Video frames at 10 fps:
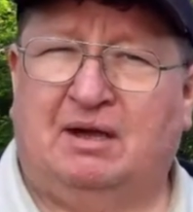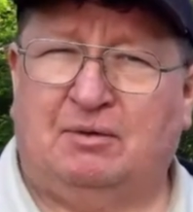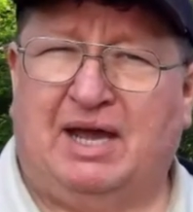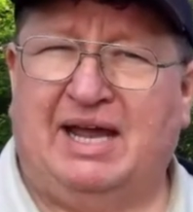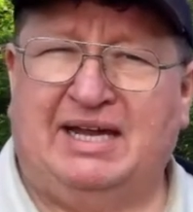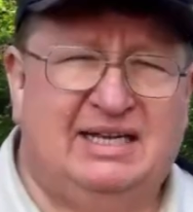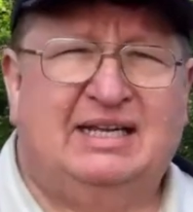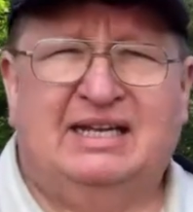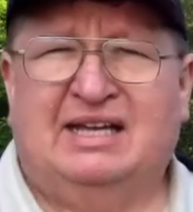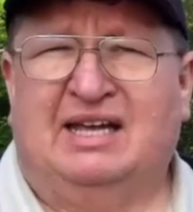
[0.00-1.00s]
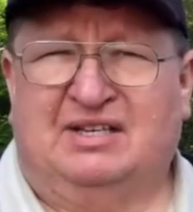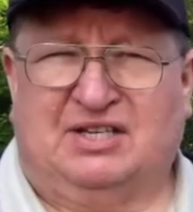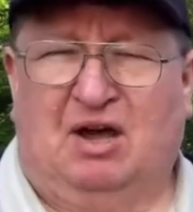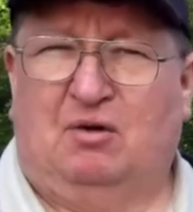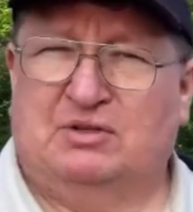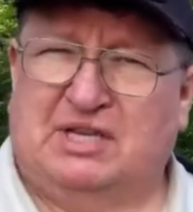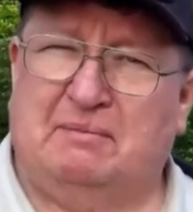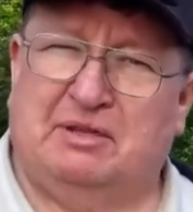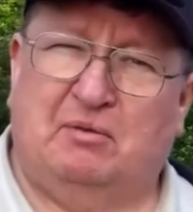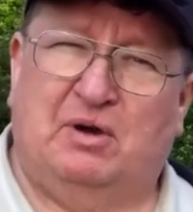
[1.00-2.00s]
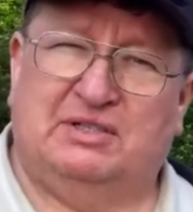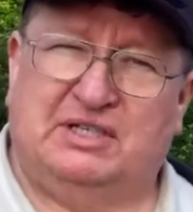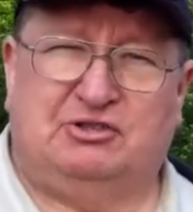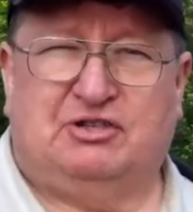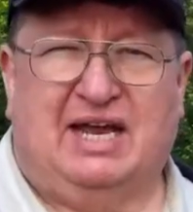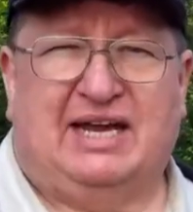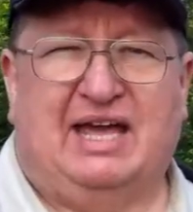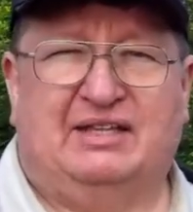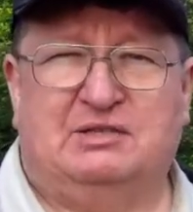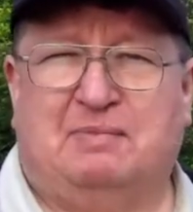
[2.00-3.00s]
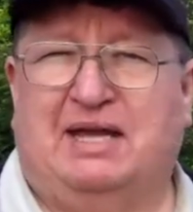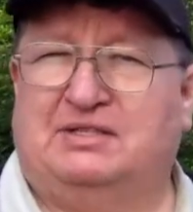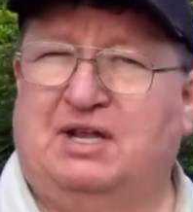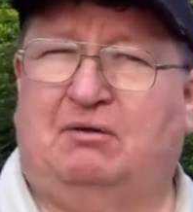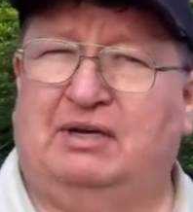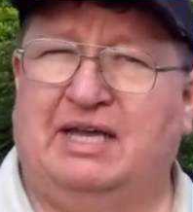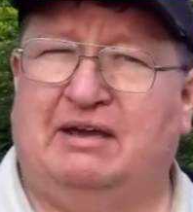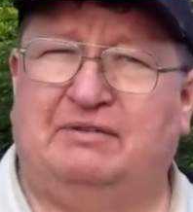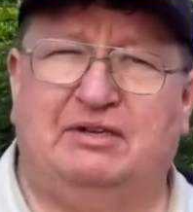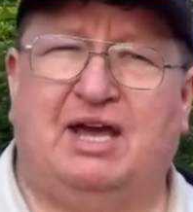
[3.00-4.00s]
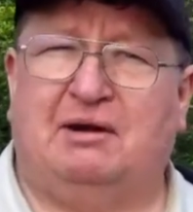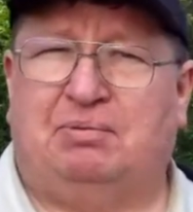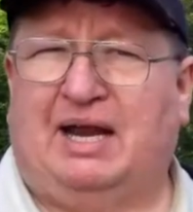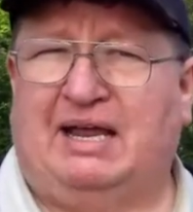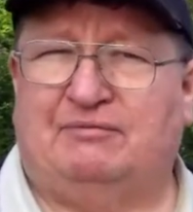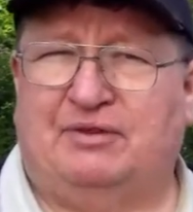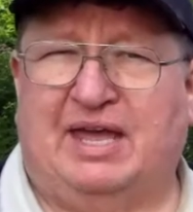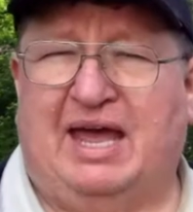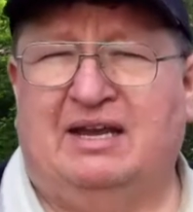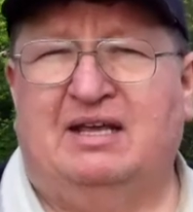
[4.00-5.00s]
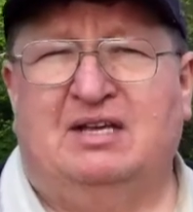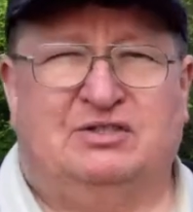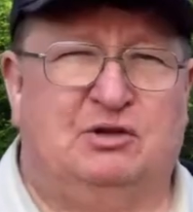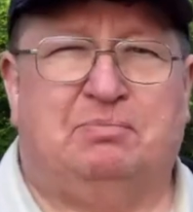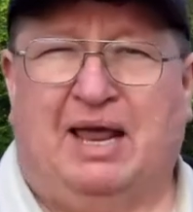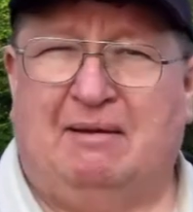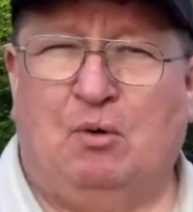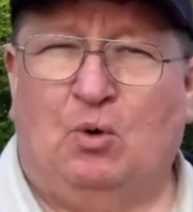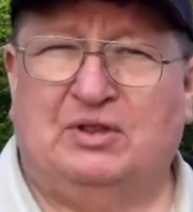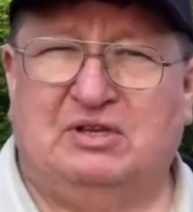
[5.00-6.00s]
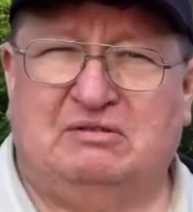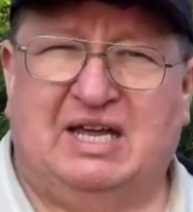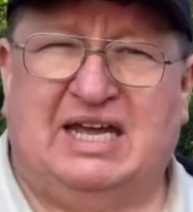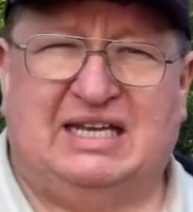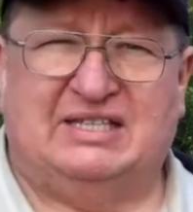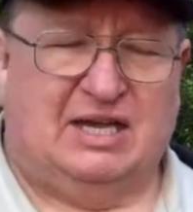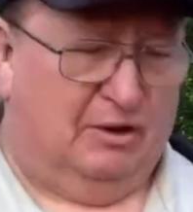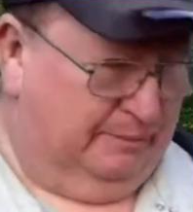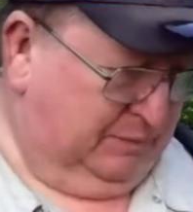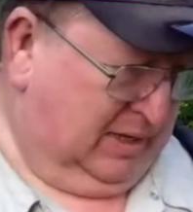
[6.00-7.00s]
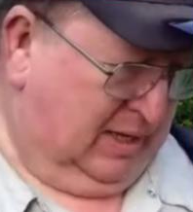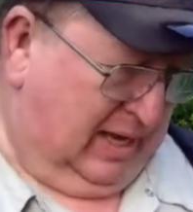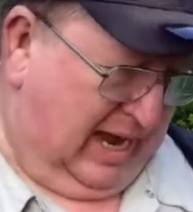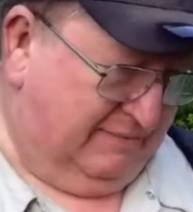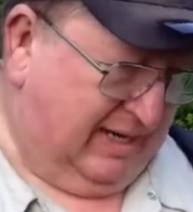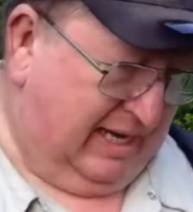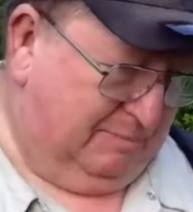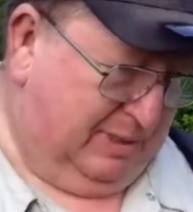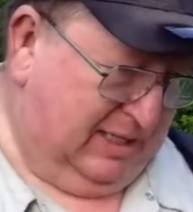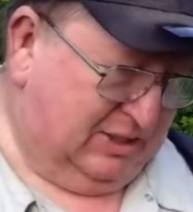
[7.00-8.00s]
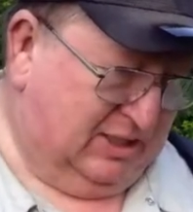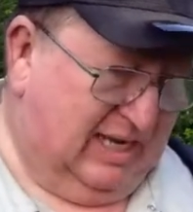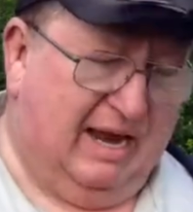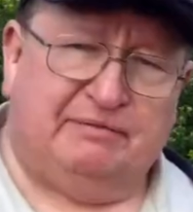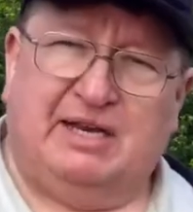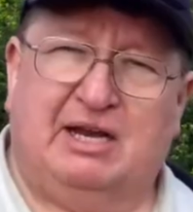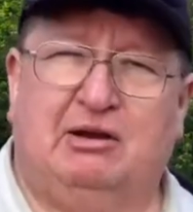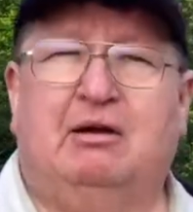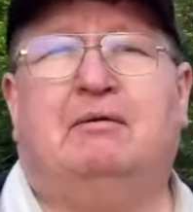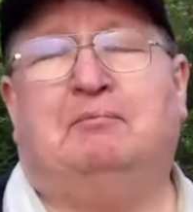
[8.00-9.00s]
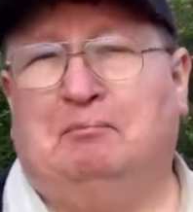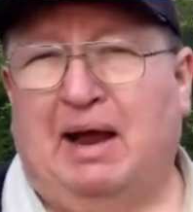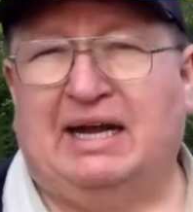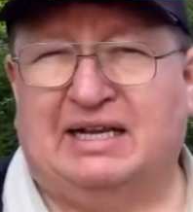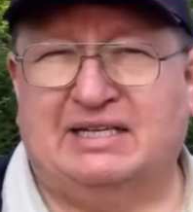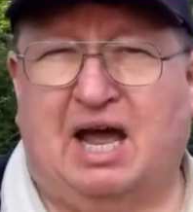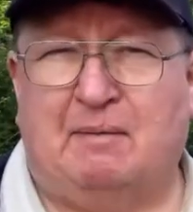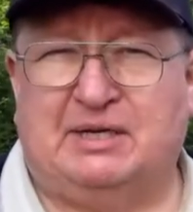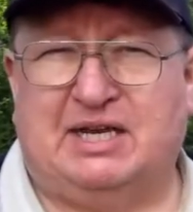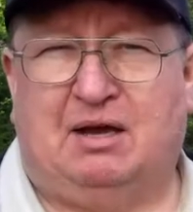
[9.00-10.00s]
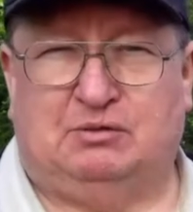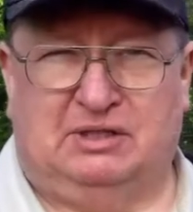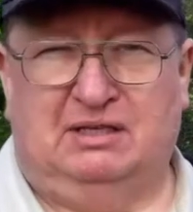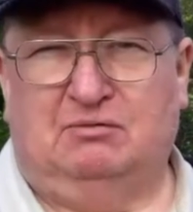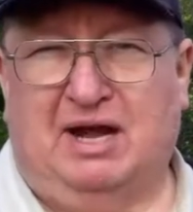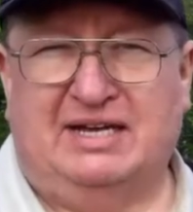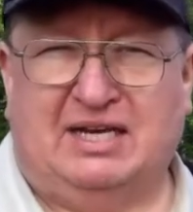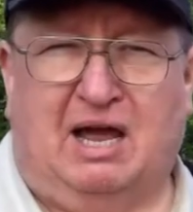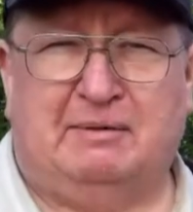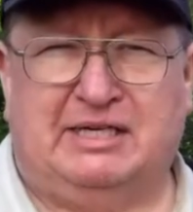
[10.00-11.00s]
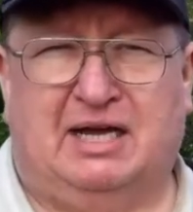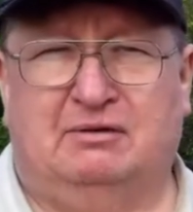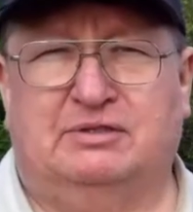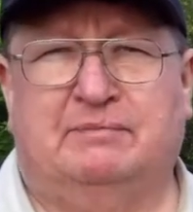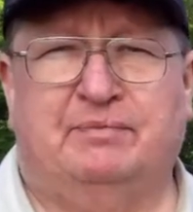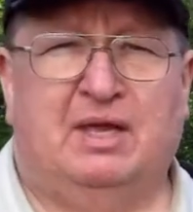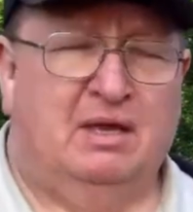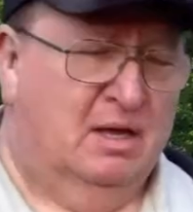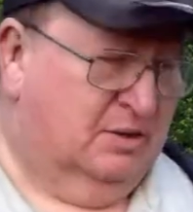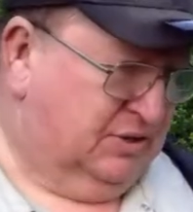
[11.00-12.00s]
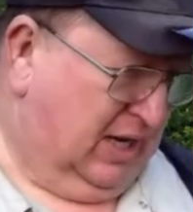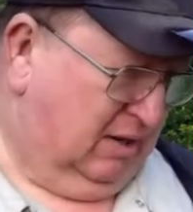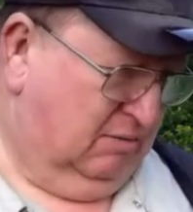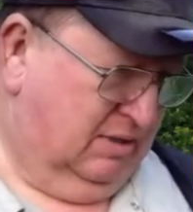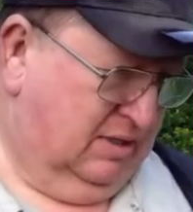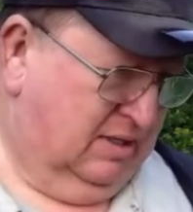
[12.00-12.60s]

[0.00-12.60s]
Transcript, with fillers: okay? So some of the ones that you take out of these beds don't live, and you got to plan for that, so you plant more than you need. So I've got a bunch left here, mainly tomatoes, little red tomatoes. So